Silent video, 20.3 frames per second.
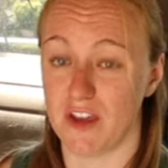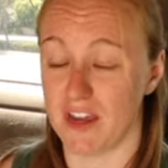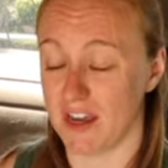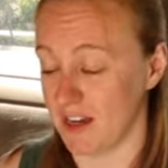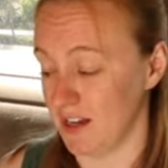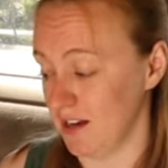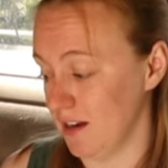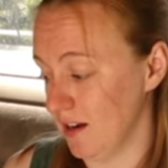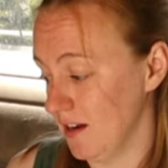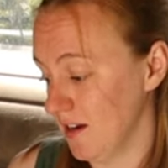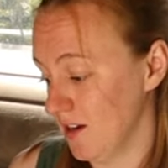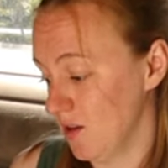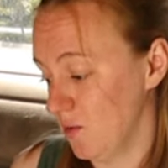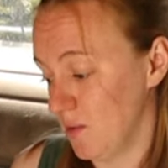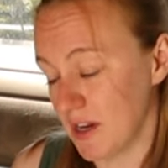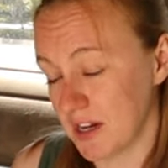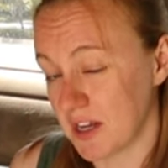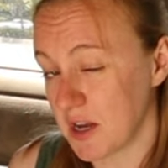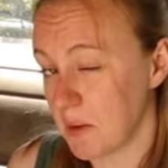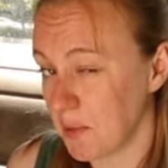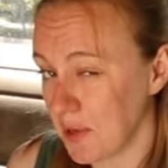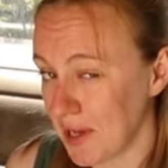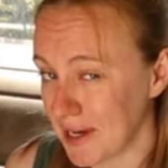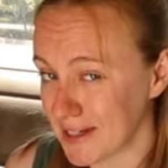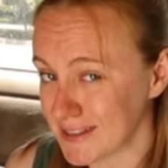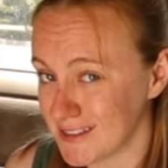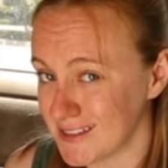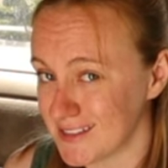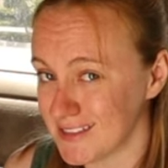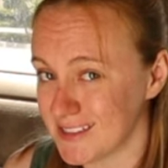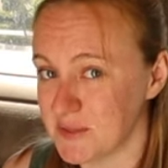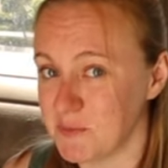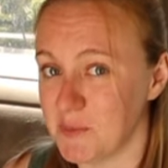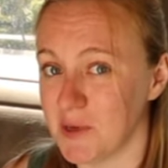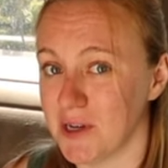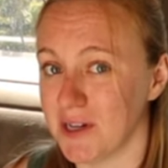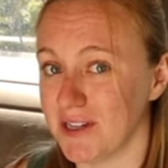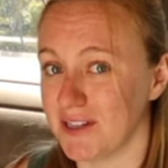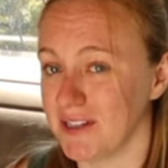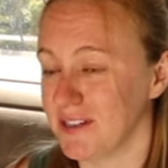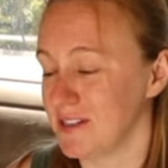and we had a couple accidents,
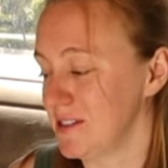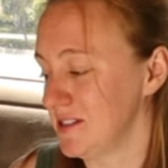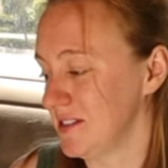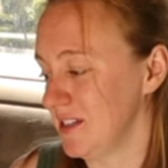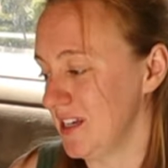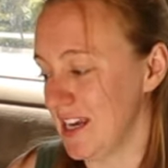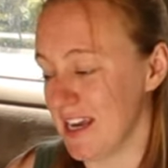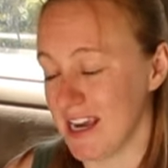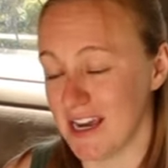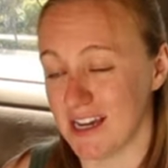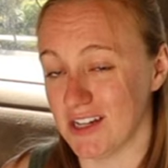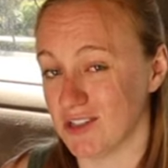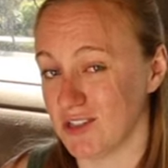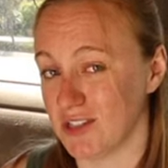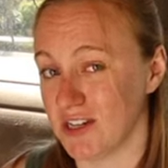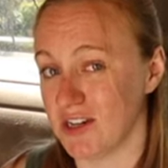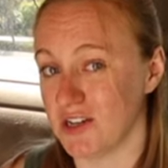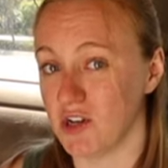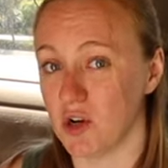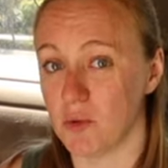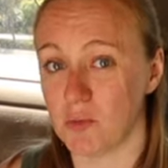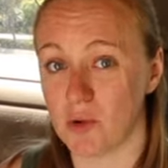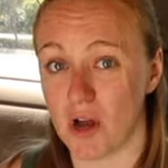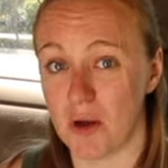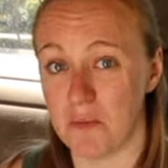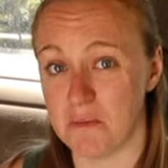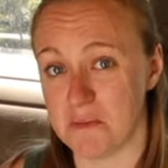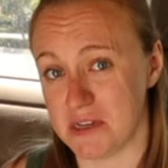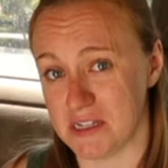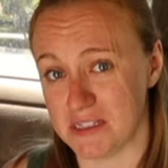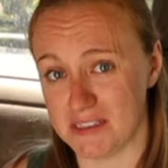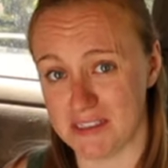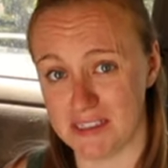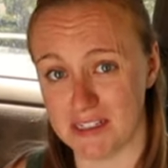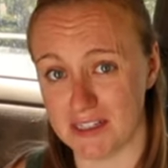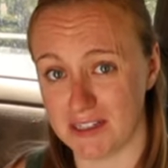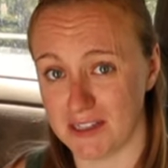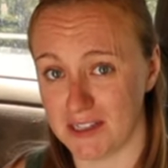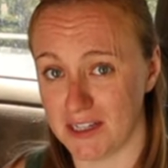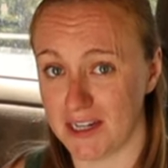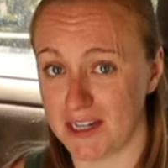but it handled it no problem, easy
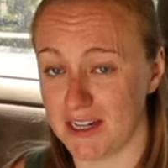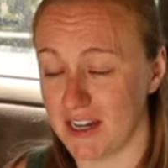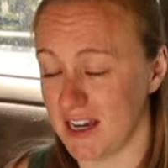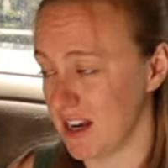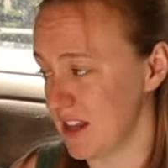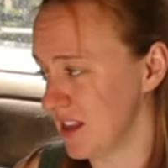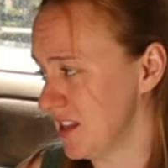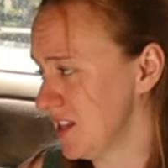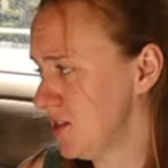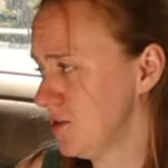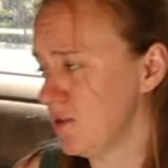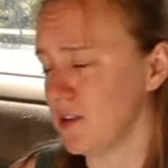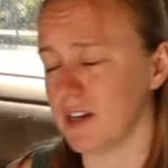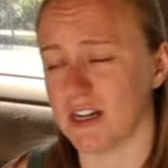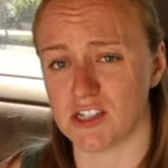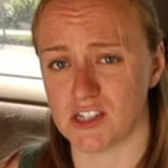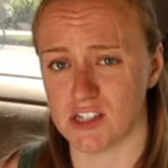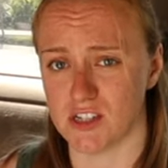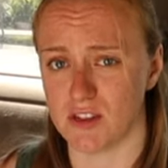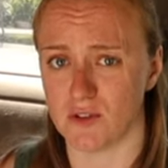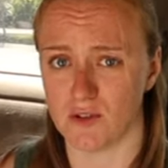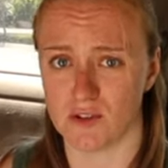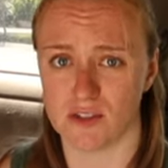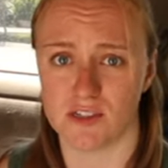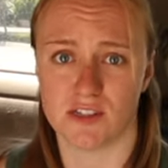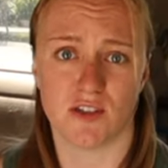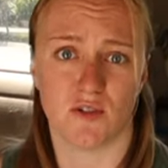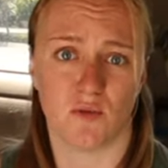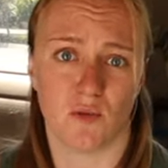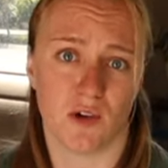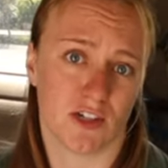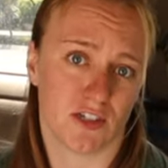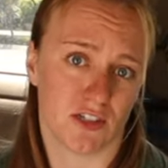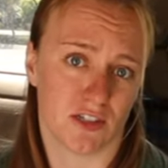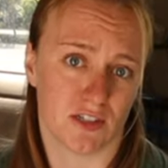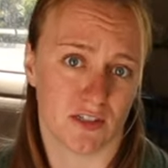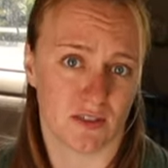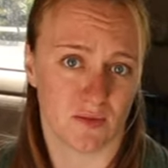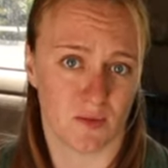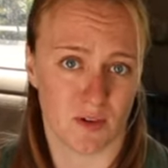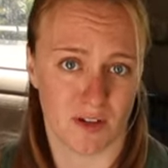to clean, and I think you can actually throw this in the
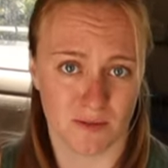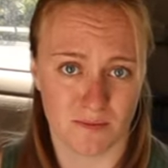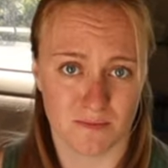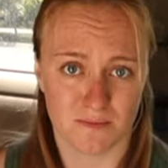washer as well.